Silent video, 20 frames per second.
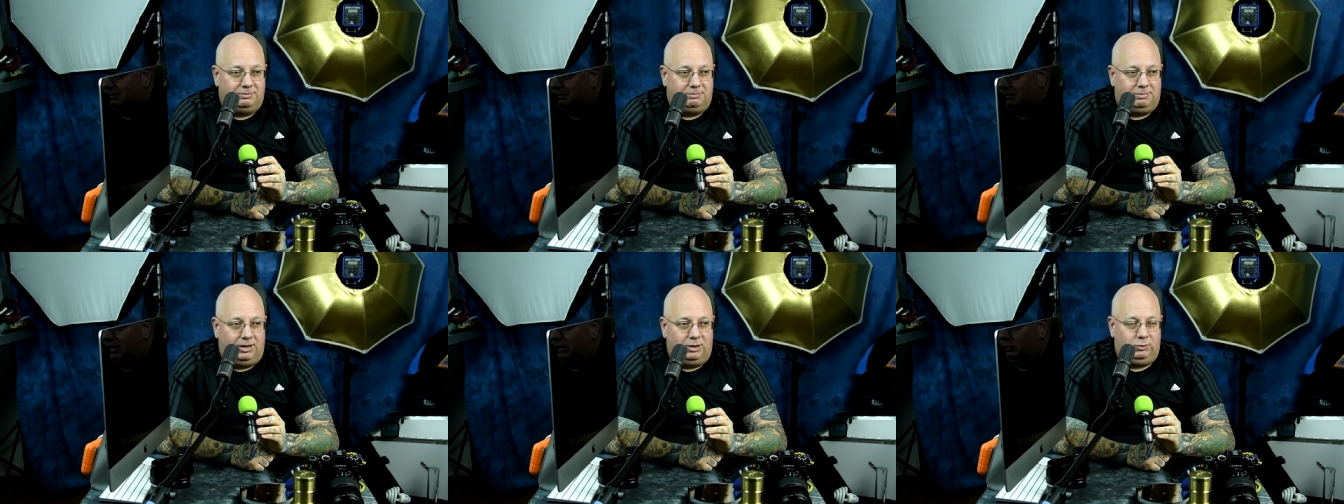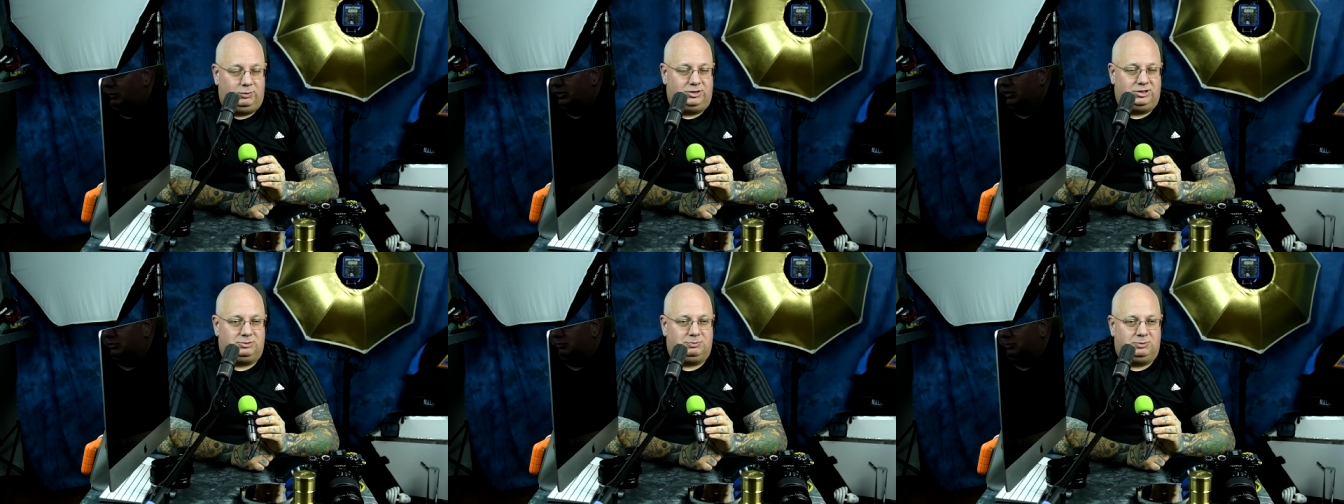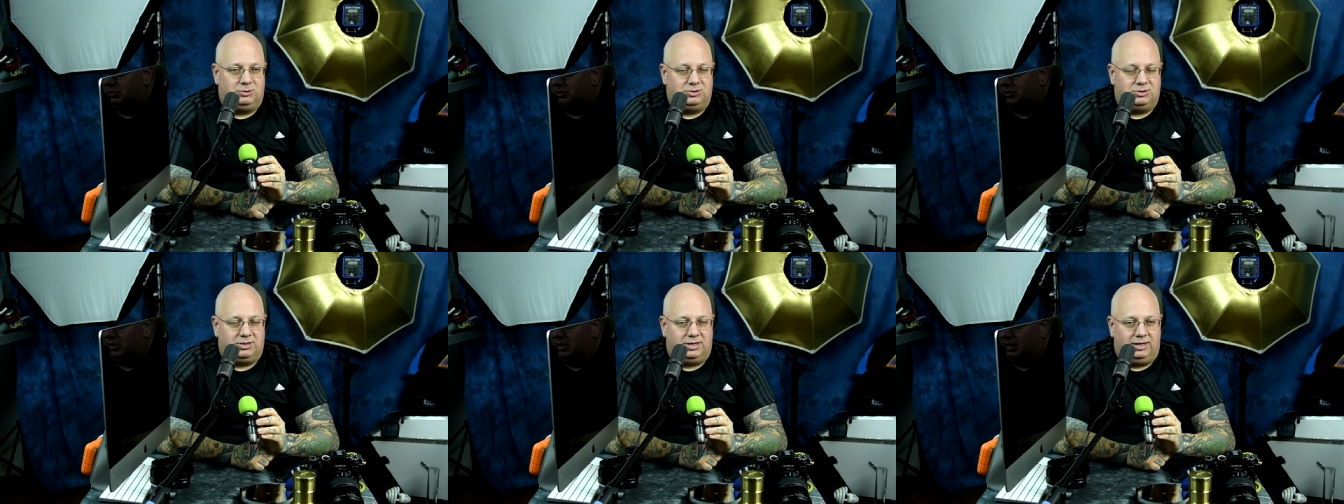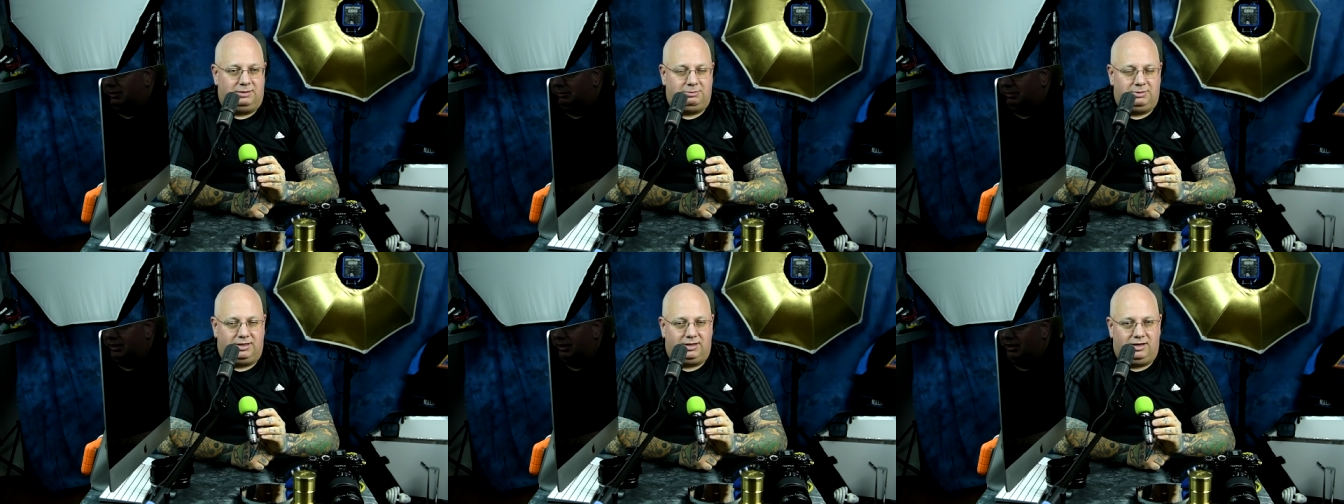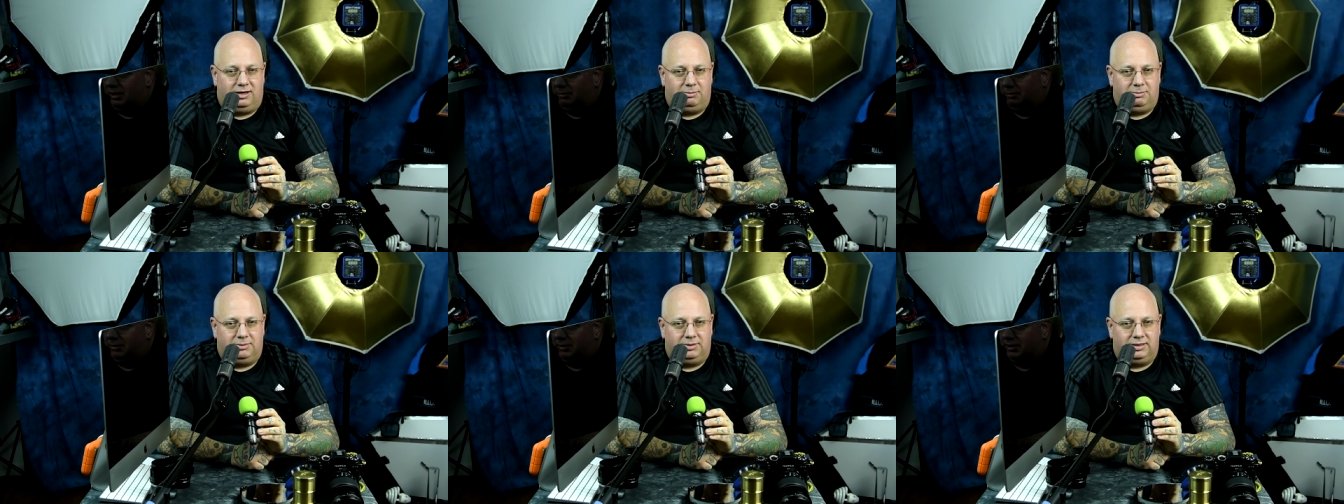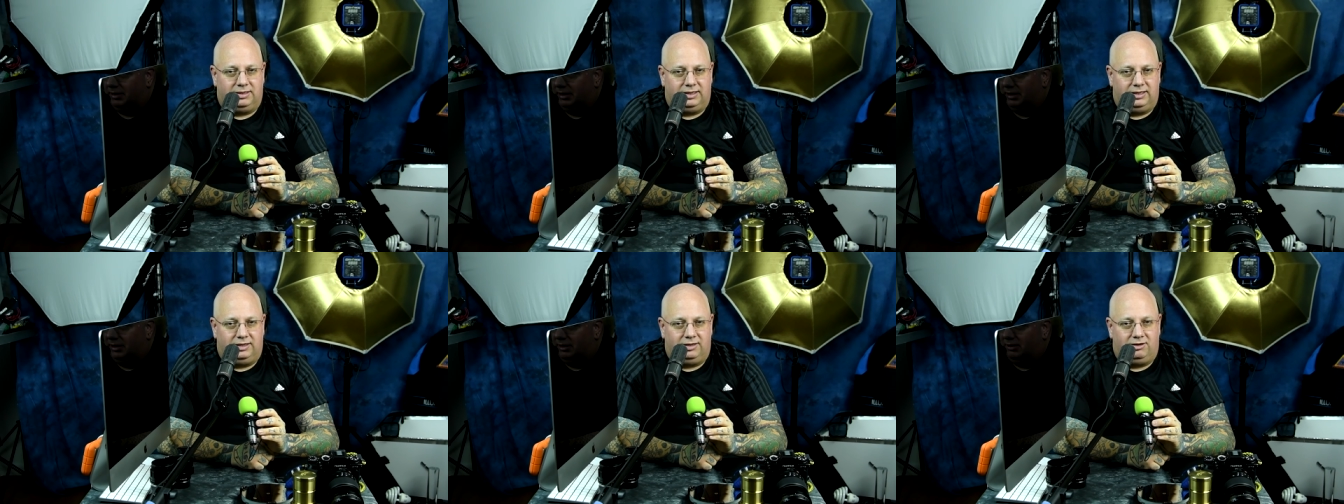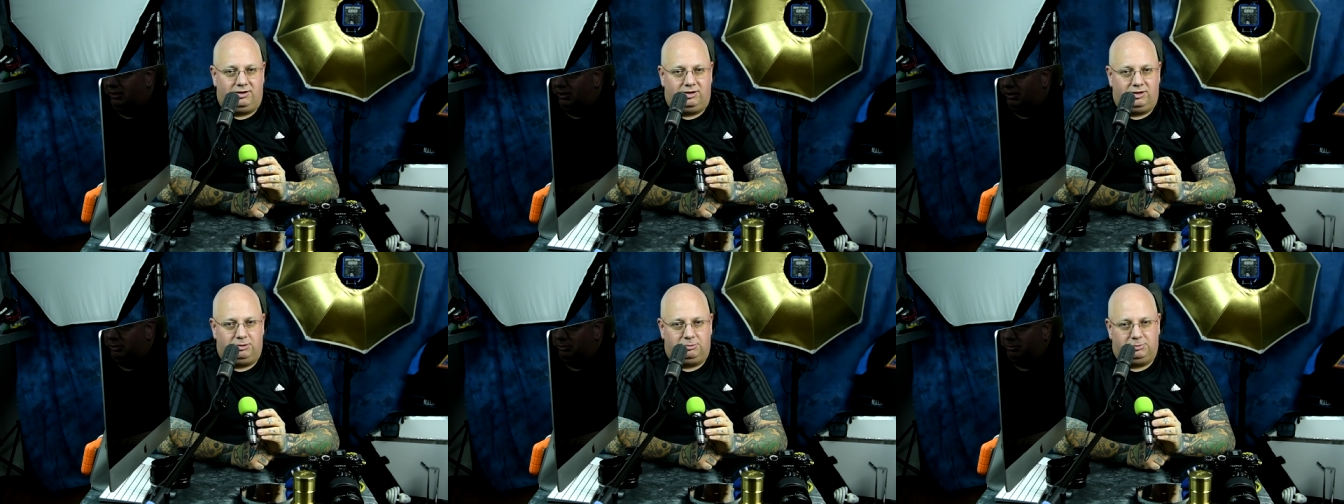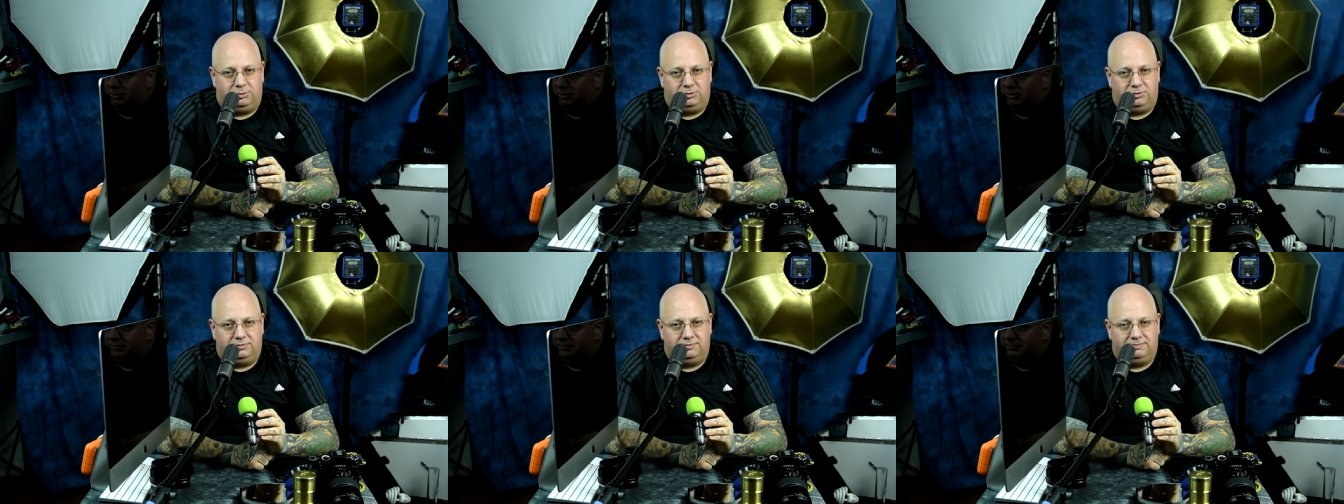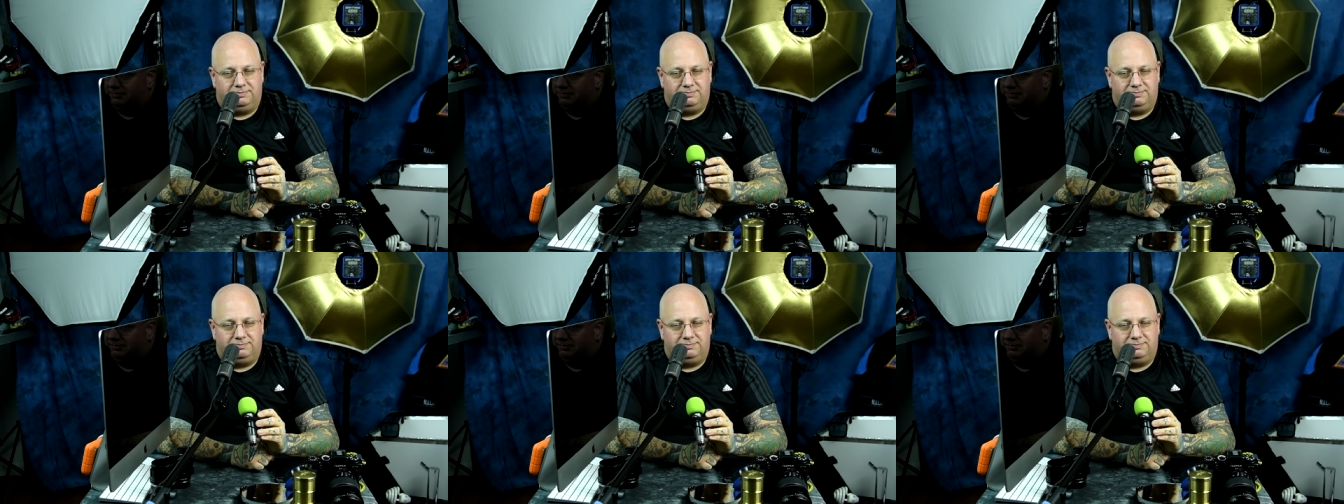My whisper is going to become inaudible,